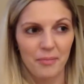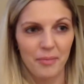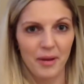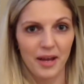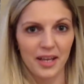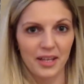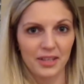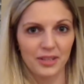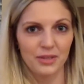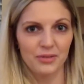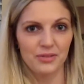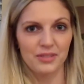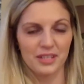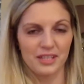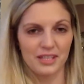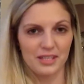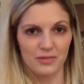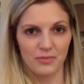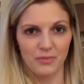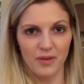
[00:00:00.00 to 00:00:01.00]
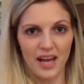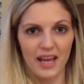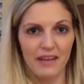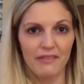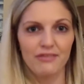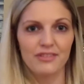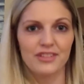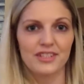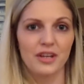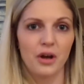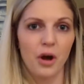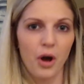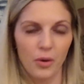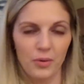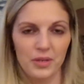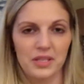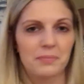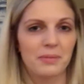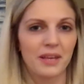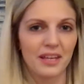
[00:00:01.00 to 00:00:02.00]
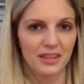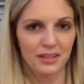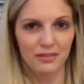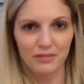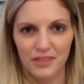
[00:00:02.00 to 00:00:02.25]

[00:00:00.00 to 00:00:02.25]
by using his wife to always be at the